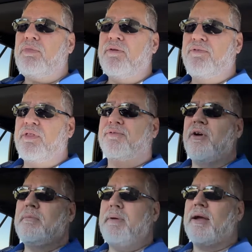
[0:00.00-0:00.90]
for the
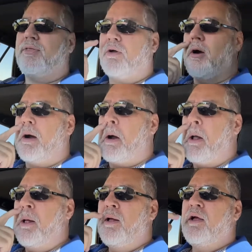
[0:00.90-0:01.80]
front and back of the car.
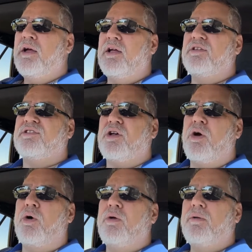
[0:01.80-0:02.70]
And
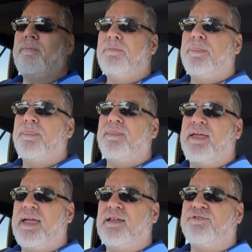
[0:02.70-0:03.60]
so the
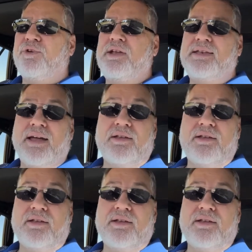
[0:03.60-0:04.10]
hands-free does